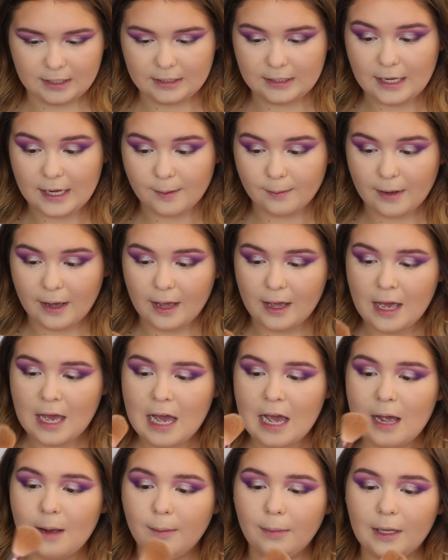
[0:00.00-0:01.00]
gonna take my
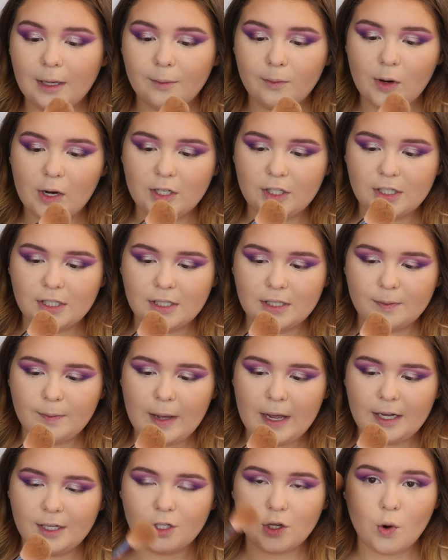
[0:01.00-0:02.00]
Bling Brushes
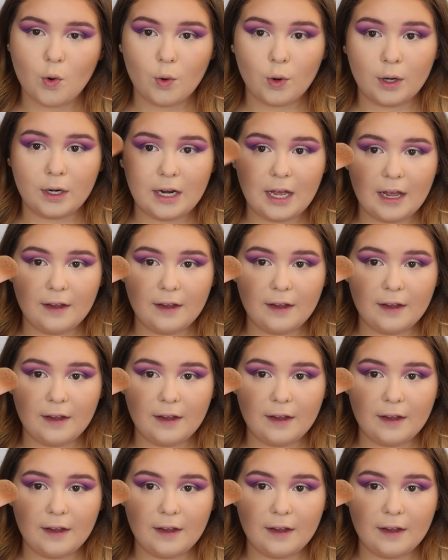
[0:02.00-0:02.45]
Page Corn